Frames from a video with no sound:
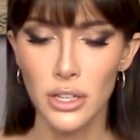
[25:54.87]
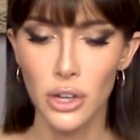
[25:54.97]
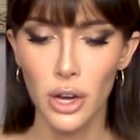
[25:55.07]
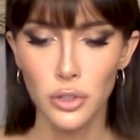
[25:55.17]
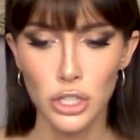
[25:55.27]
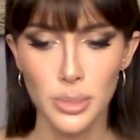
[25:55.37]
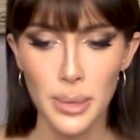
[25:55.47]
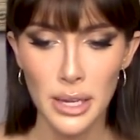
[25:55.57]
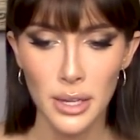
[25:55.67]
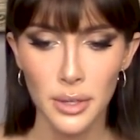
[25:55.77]
You know, just
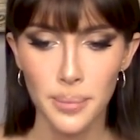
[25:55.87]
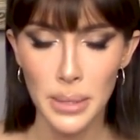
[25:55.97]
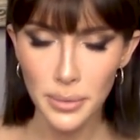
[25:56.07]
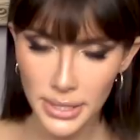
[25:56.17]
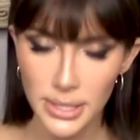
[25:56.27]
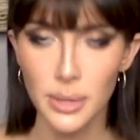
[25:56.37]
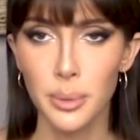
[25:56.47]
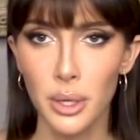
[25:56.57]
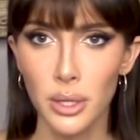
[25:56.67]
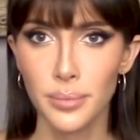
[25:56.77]
be be
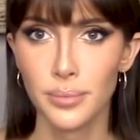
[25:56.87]
reasonable.